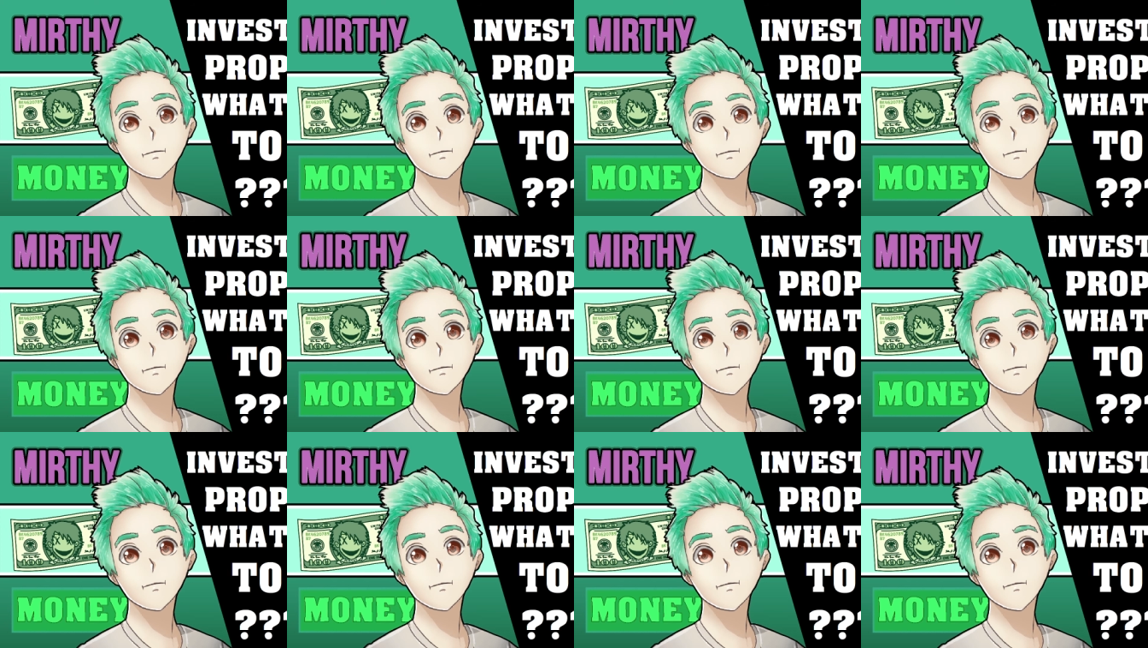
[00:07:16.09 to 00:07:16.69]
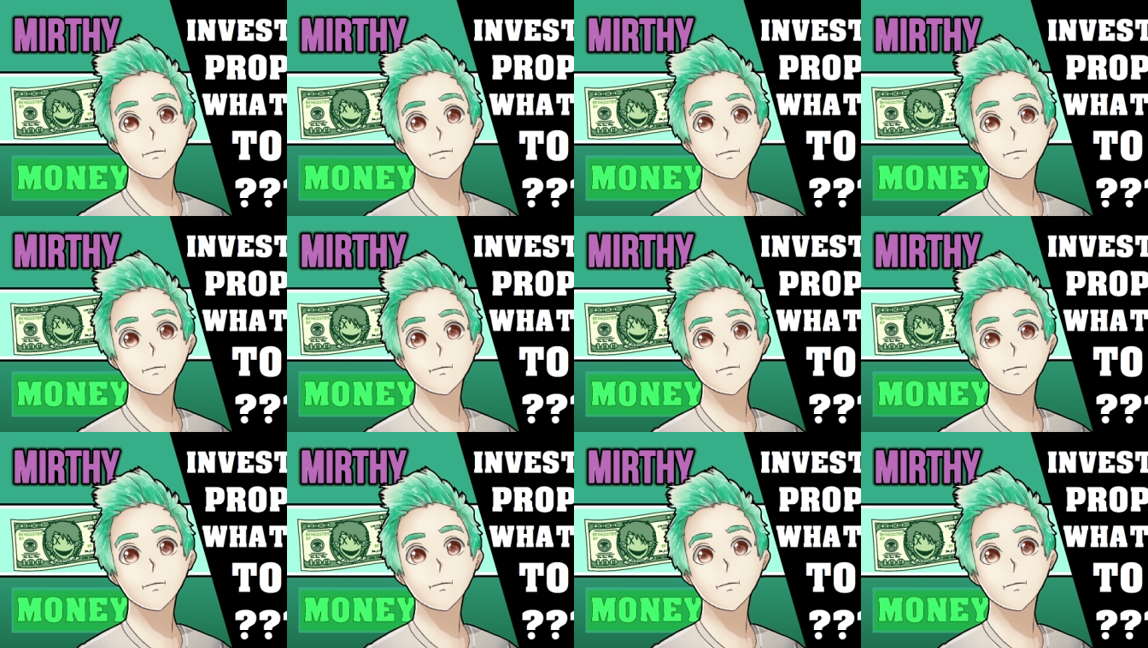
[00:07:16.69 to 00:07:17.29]
So if you
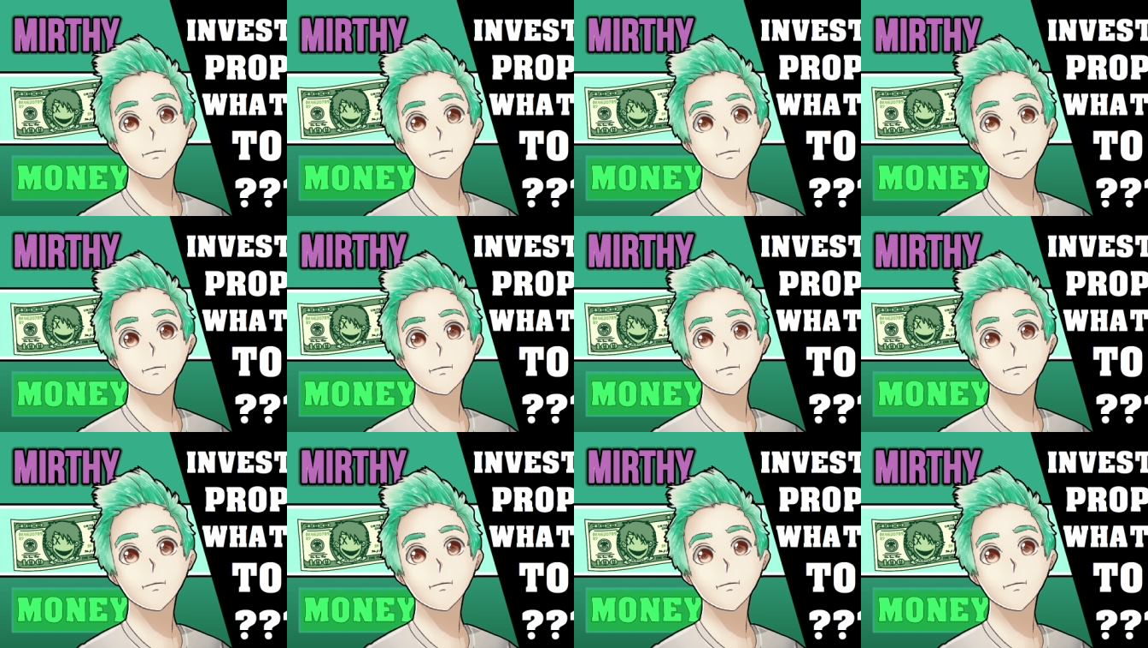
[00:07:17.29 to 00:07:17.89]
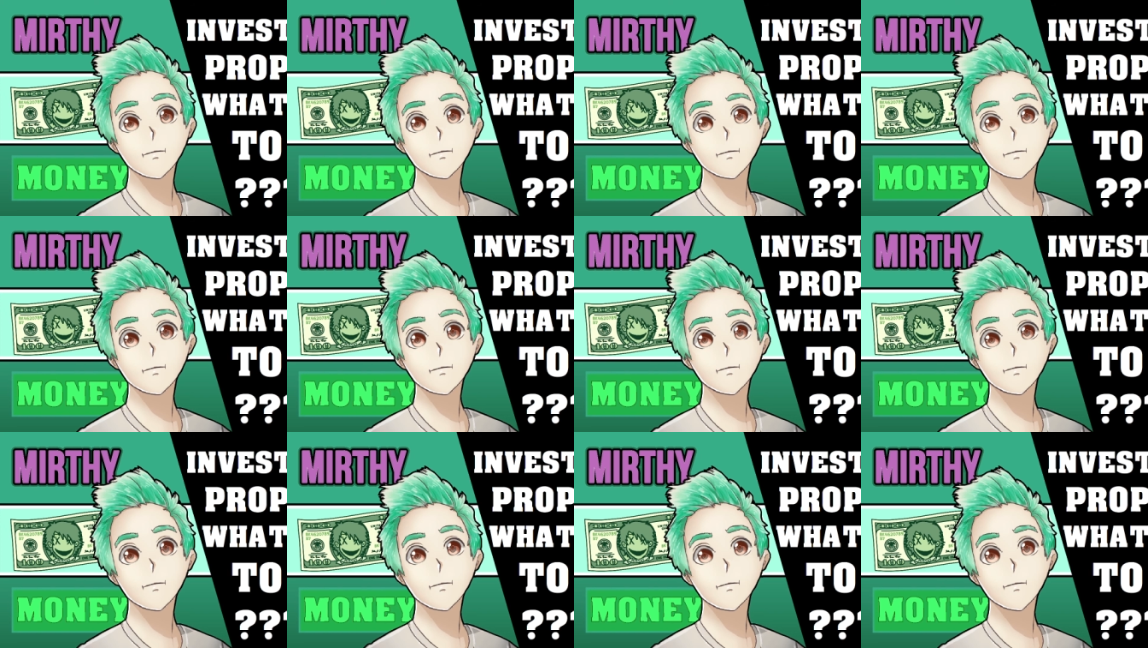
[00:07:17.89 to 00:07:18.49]
put down a low down
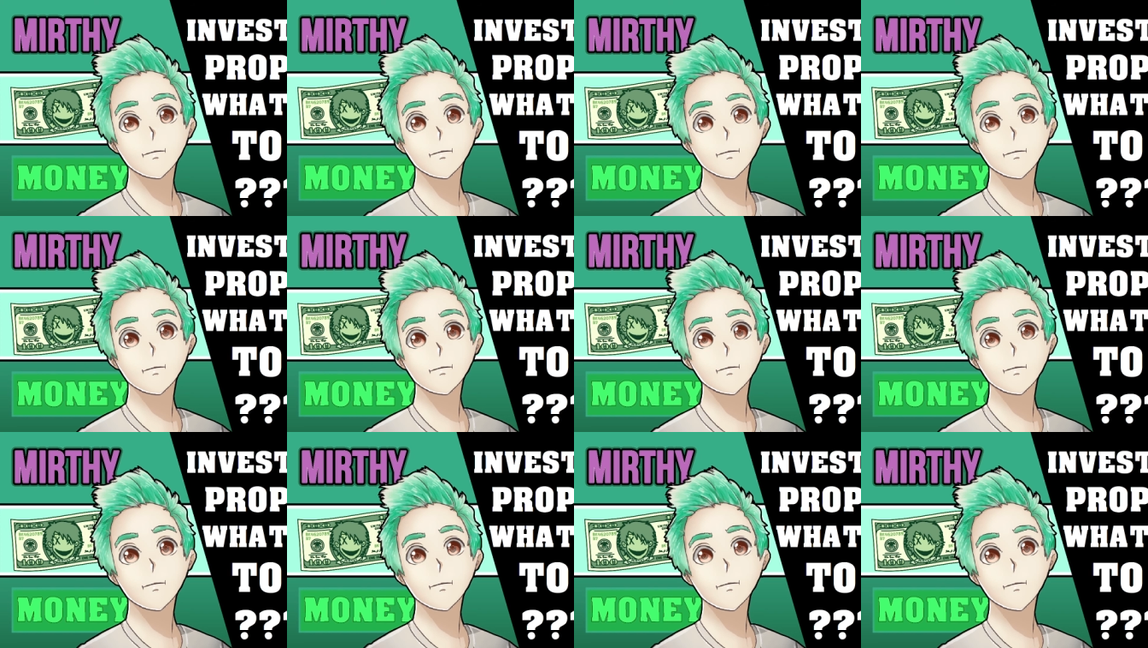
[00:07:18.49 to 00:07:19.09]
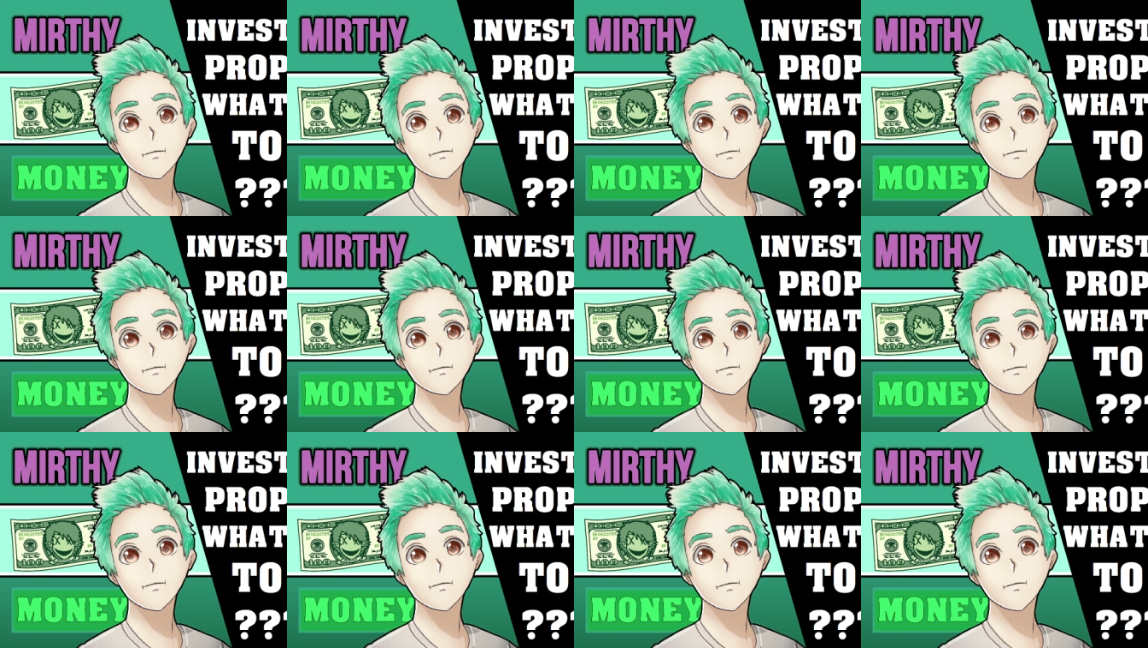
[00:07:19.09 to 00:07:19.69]
payment, lower than
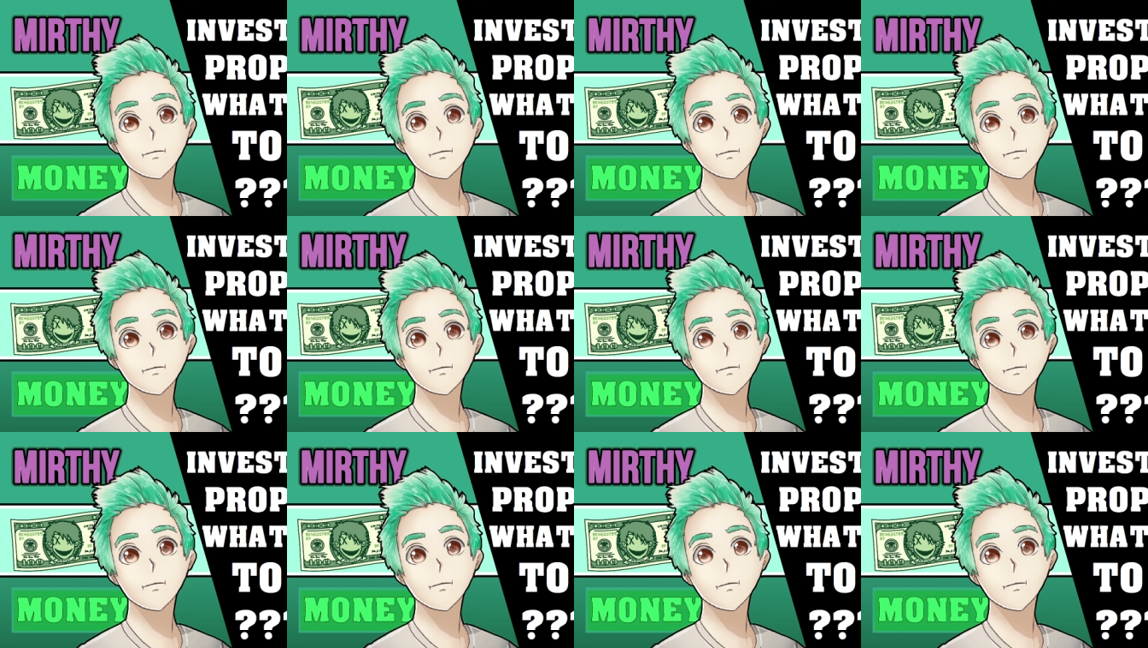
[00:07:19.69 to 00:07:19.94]
20%,